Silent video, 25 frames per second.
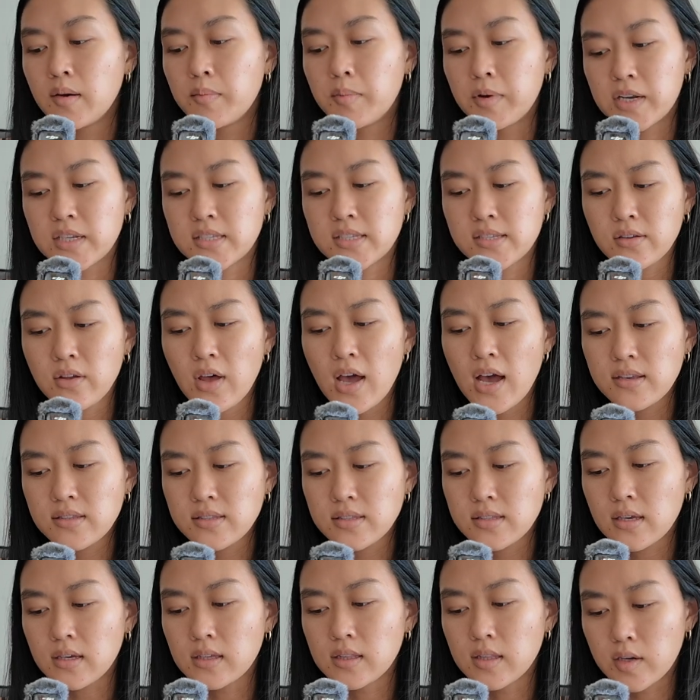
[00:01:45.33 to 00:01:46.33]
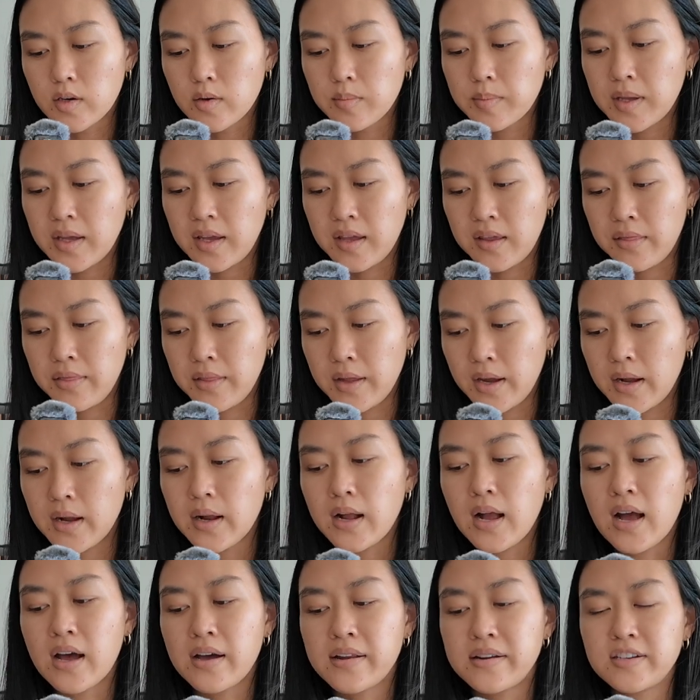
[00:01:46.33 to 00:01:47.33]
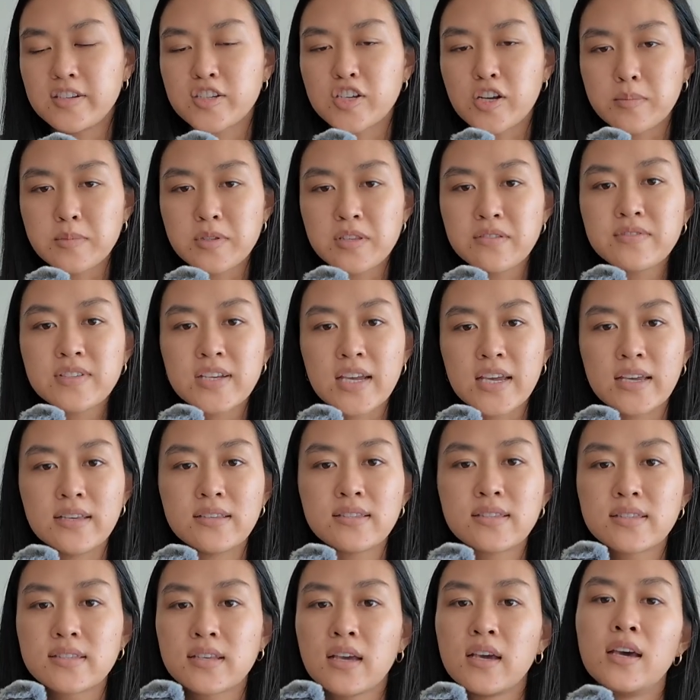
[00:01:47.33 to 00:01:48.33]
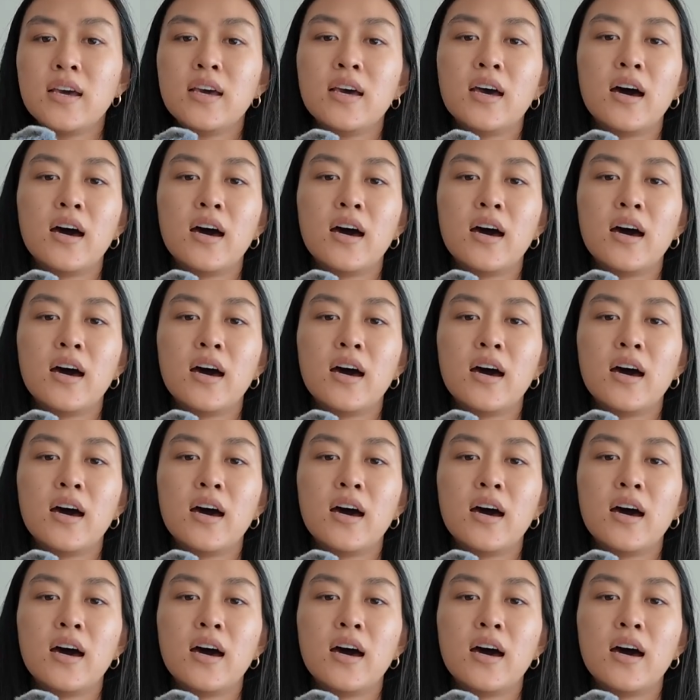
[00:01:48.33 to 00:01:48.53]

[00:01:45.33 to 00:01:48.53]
but it still has a little bit in there, and in terms of taste,